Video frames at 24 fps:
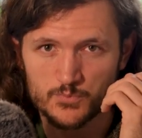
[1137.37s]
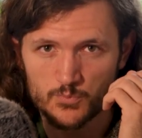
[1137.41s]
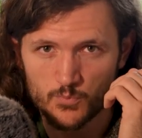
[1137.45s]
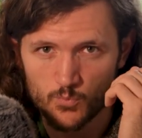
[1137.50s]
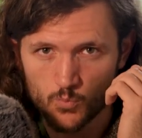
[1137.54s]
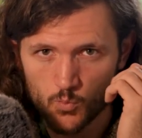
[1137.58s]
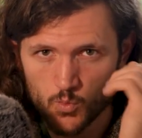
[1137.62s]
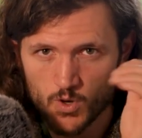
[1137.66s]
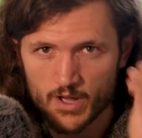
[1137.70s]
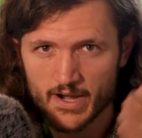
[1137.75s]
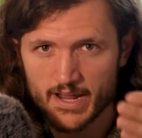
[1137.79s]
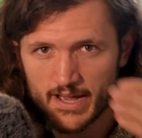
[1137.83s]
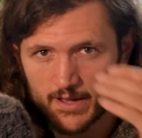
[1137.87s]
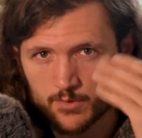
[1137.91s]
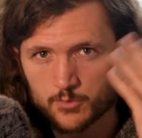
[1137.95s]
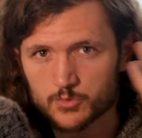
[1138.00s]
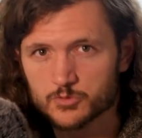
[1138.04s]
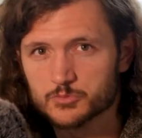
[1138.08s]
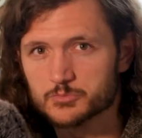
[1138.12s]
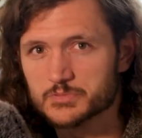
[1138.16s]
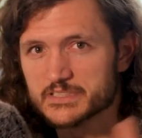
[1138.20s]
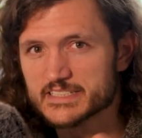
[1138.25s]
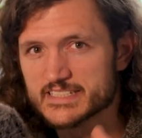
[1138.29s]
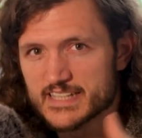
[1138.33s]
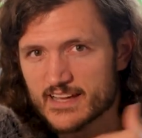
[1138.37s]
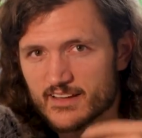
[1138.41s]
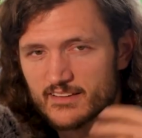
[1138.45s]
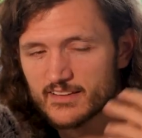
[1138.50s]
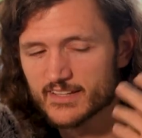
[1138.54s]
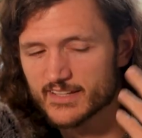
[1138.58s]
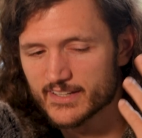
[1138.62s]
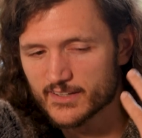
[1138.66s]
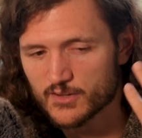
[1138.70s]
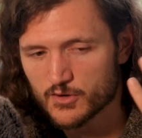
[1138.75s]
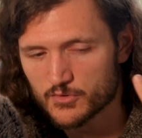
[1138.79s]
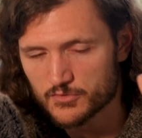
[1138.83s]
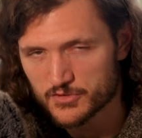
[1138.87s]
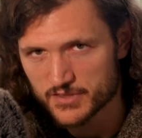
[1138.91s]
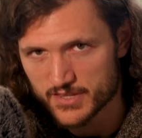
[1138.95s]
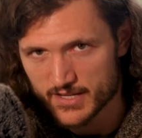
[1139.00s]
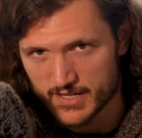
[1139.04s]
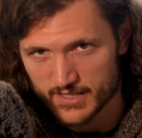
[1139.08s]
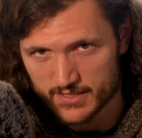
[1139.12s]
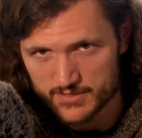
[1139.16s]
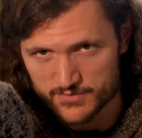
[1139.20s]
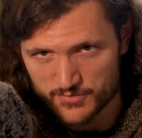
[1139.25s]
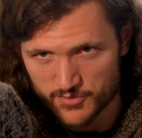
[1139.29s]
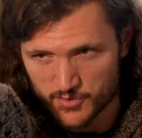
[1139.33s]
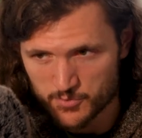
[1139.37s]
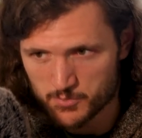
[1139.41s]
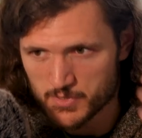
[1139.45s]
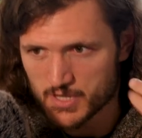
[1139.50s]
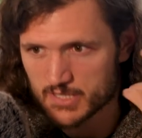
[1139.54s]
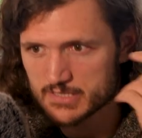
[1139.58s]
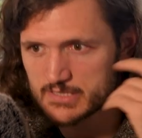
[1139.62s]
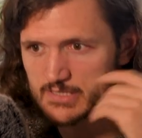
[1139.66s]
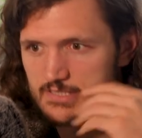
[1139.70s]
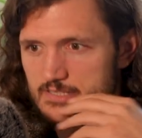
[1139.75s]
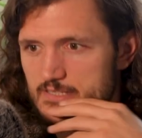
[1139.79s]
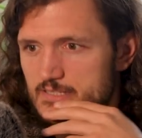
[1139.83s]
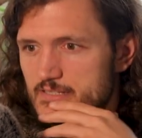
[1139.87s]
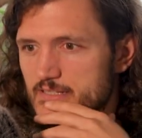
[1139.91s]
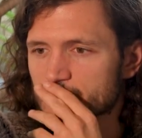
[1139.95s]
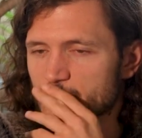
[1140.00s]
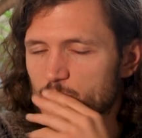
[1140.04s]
what I will be telling over the next few months.